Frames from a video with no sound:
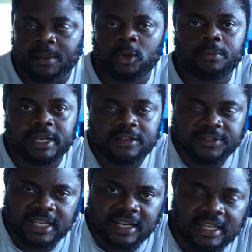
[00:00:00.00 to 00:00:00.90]
I'm going to be
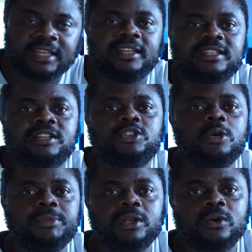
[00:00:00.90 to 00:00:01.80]
leaving a link in the
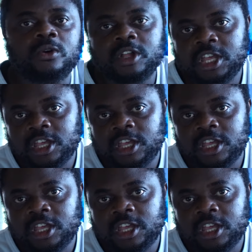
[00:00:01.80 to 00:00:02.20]
description below,